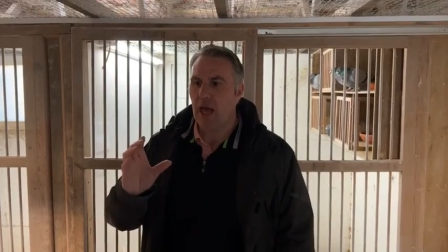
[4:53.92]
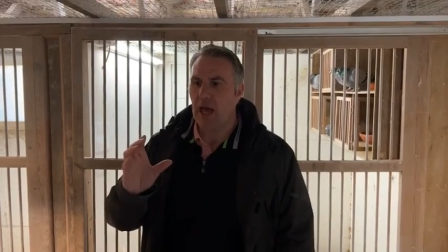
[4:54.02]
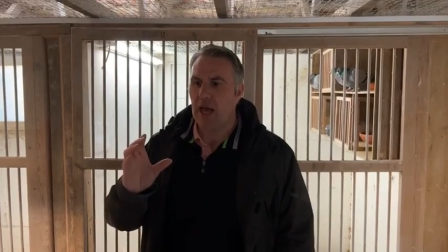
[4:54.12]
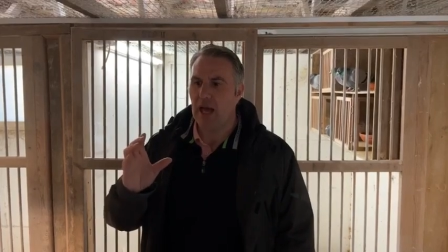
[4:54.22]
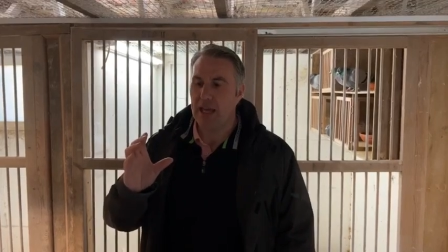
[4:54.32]

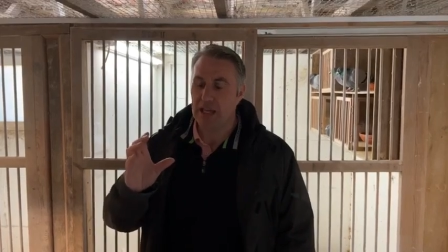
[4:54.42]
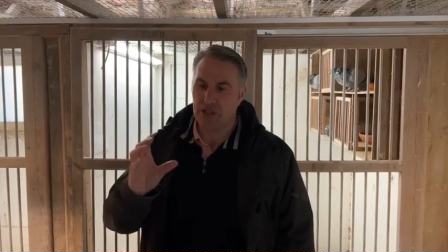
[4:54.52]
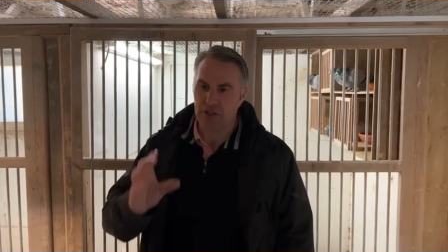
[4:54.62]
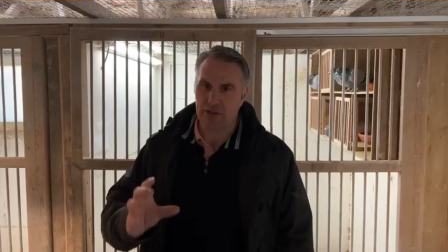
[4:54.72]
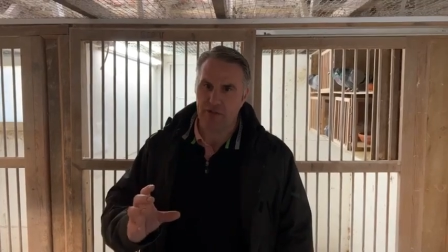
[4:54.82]
Uh, he
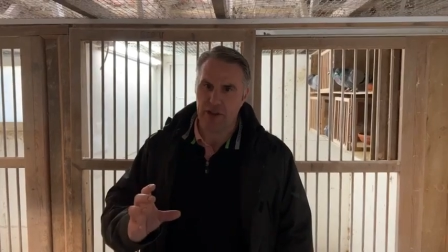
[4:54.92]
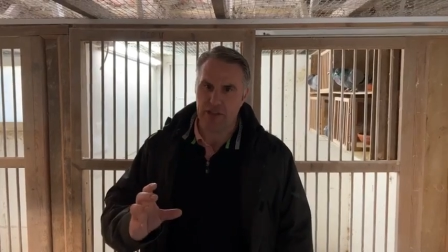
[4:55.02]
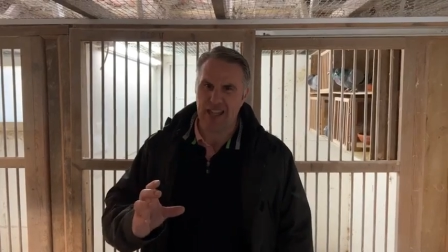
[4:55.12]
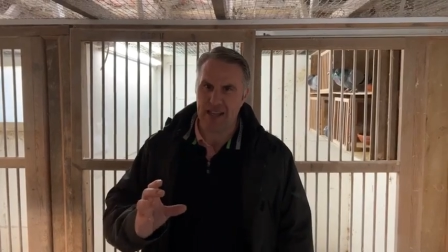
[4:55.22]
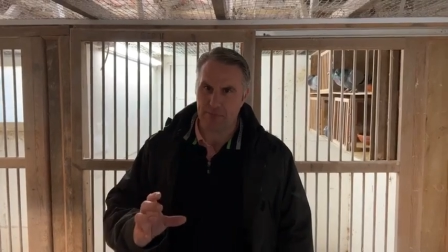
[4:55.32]
took the
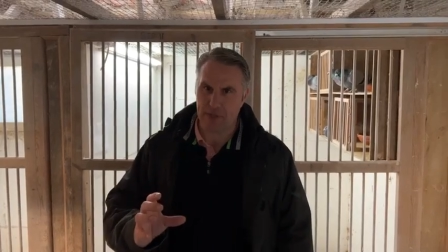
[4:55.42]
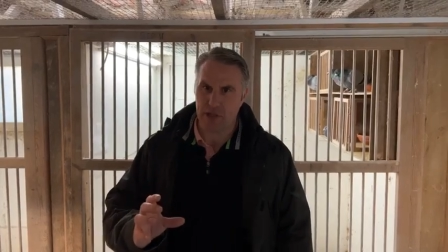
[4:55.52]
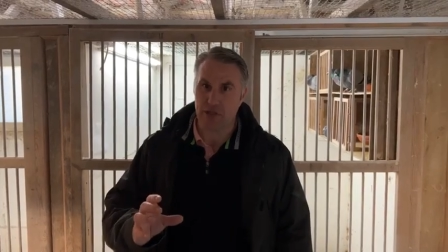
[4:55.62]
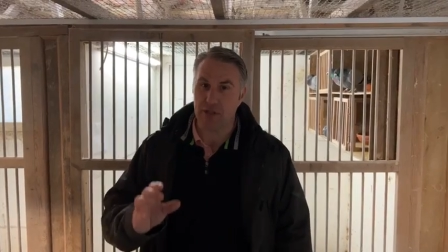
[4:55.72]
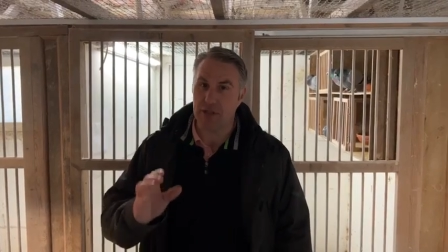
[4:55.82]
first eight
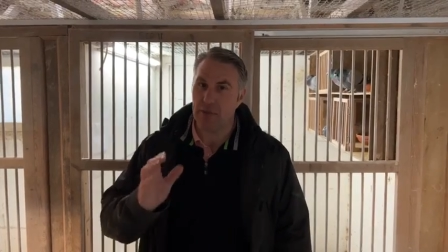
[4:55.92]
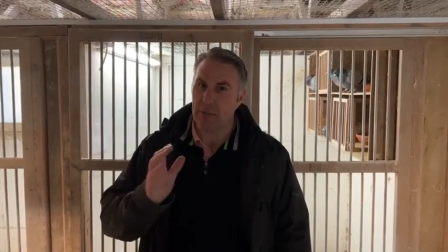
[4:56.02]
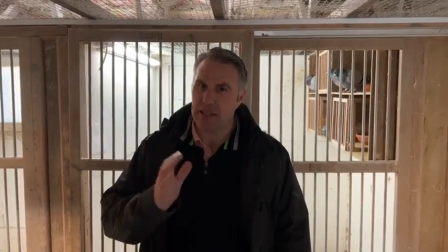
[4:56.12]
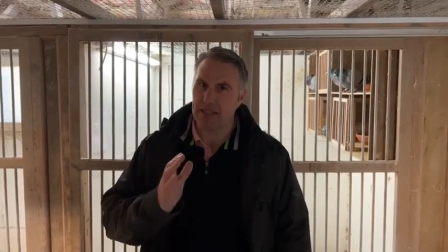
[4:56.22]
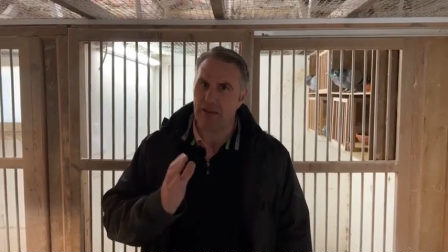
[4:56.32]
positions. The
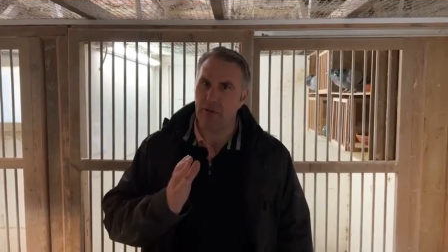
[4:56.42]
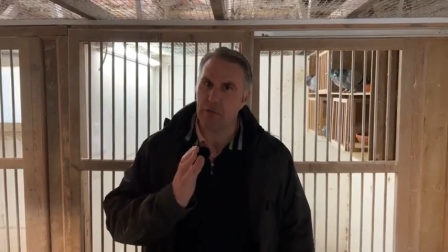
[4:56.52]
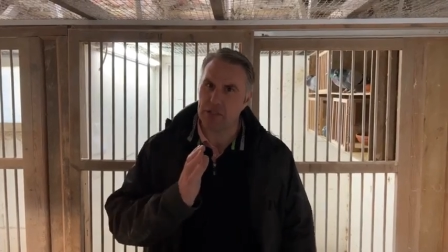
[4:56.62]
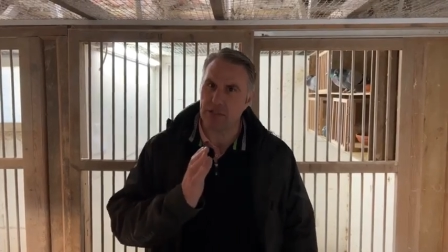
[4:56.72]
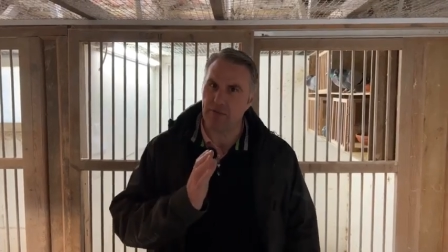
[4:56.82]
best ever
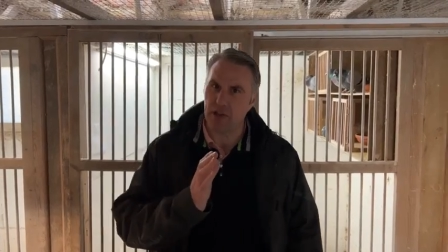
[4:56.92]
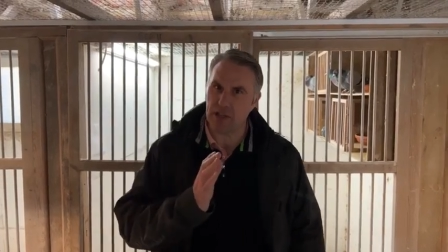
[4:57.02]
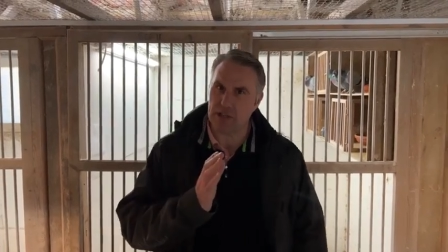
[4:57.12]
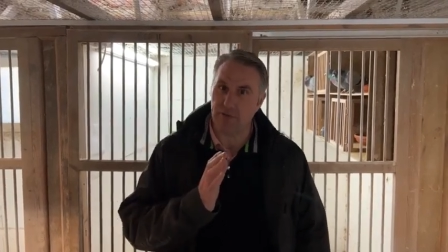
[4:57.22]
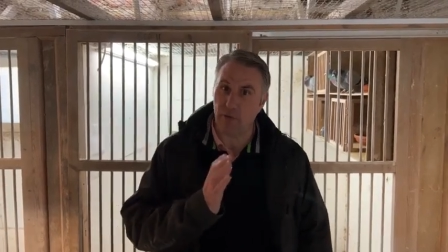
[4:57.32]
was the
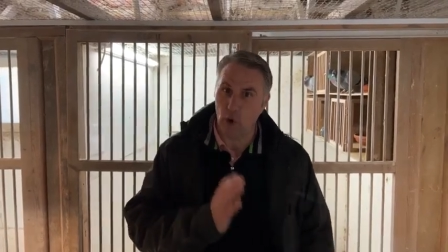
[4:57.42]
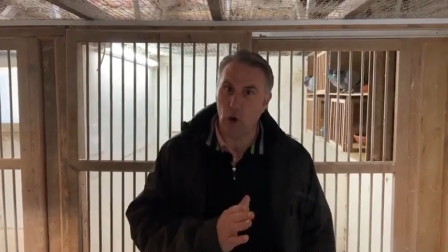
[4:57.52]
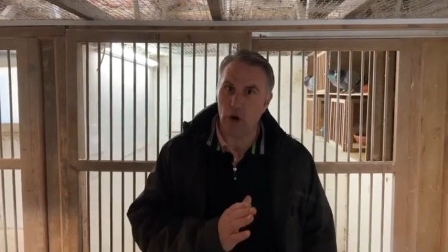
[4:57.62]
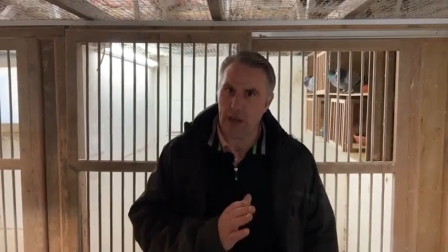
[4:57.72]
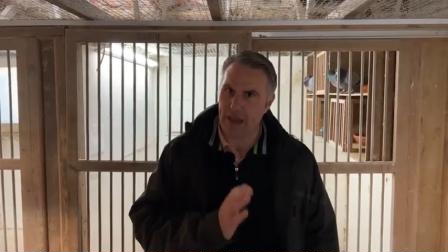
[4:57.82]
first
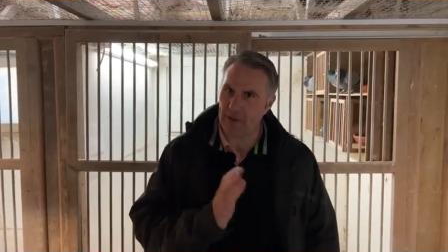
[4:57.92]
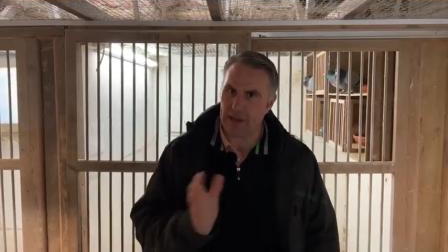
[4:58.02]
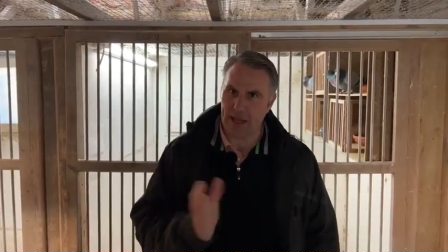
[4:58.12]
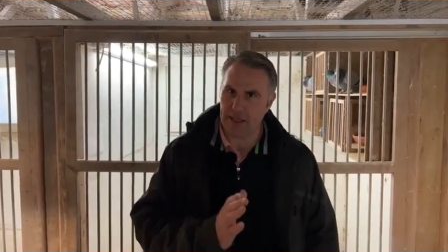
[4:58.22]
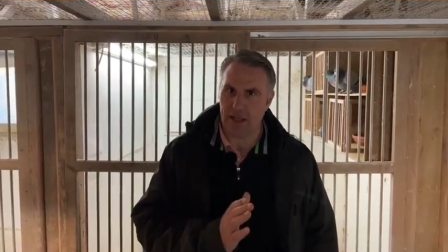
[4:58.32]
four ever
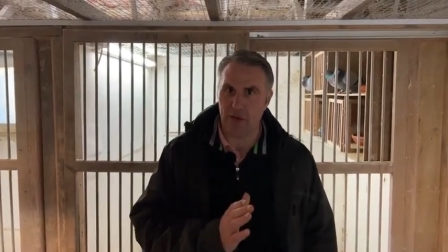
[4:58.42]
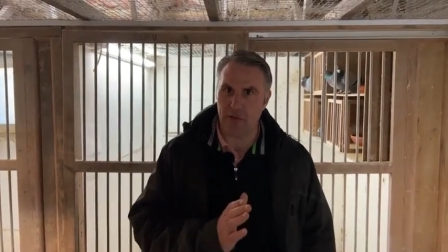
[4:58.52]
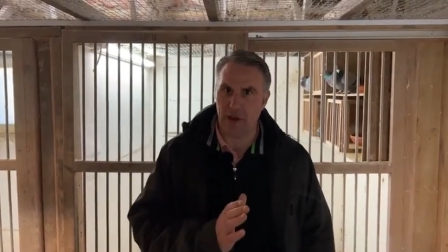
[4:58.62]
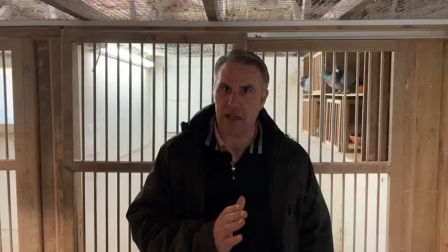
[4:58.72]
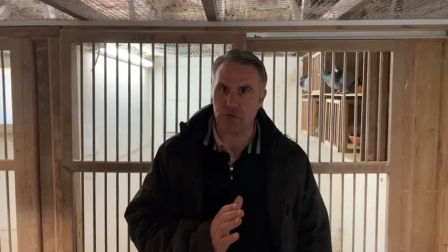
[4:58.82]
done in
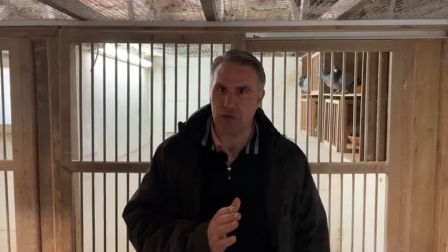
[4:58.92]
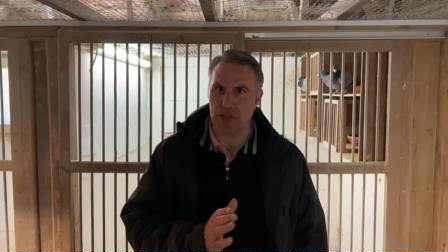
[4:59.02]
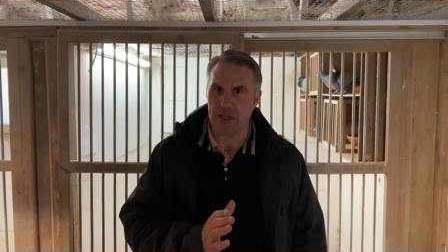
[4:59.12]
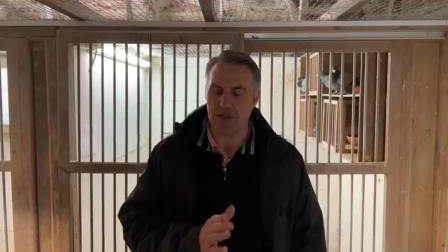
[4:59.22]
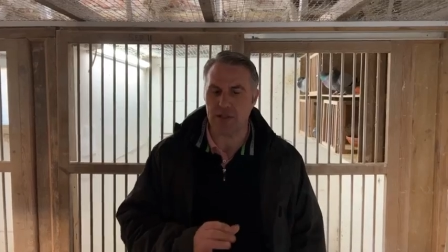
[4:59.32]
over 100
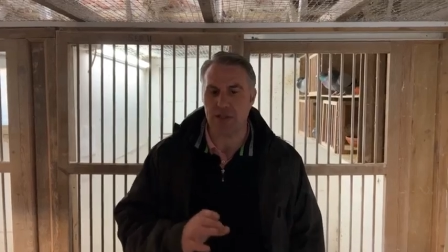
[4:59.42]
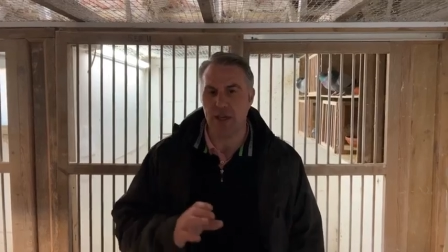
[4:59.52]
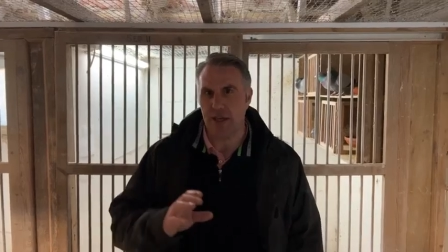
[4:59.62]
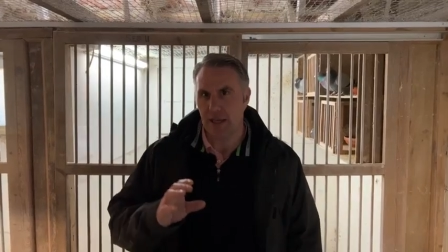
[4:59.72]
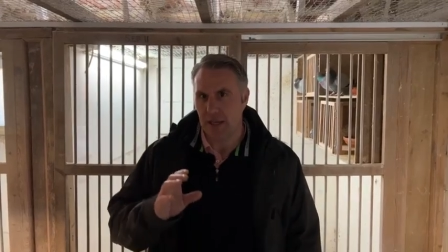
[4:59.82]
years. There's
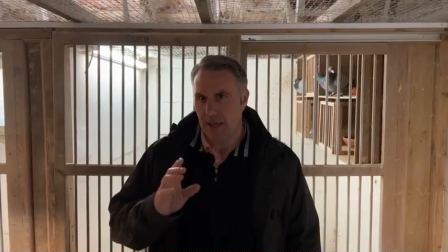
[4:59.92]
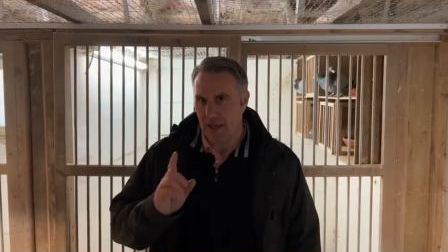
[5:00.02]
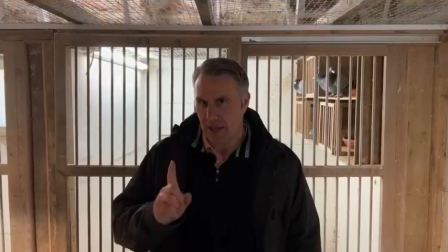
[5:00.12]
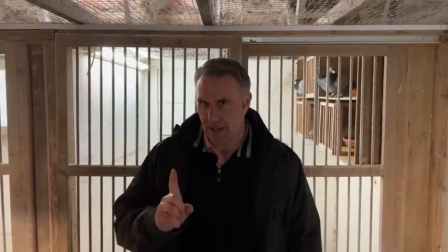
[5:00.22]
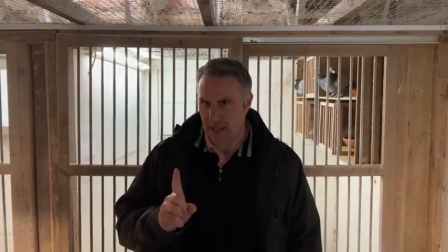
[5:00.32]
one
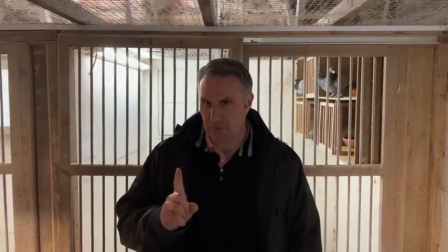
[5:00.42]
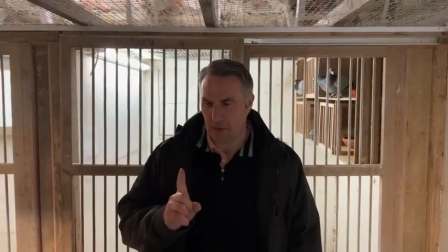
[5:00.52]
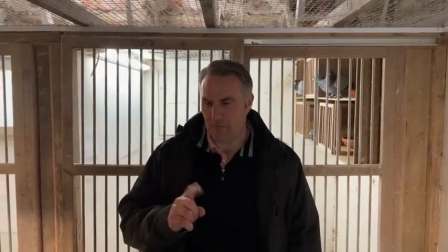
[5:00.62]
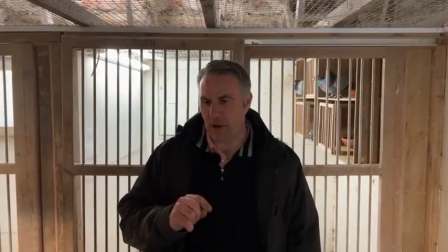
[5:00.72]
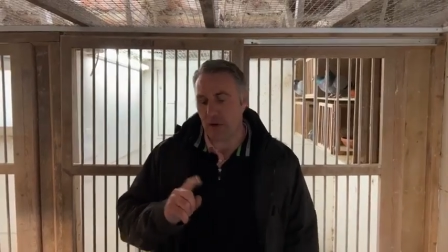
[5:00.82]
record. There's
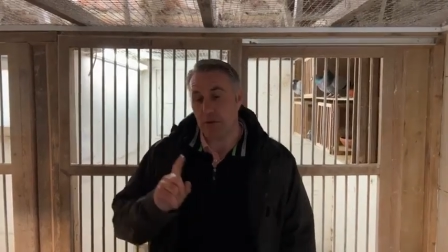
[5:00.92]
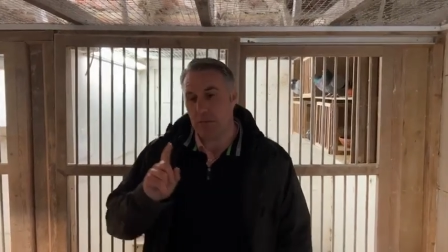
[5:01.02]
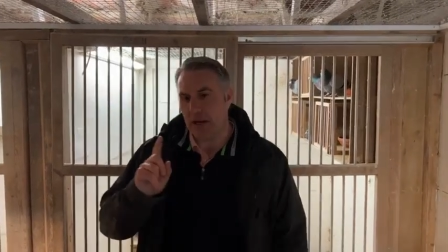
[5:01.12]
one record.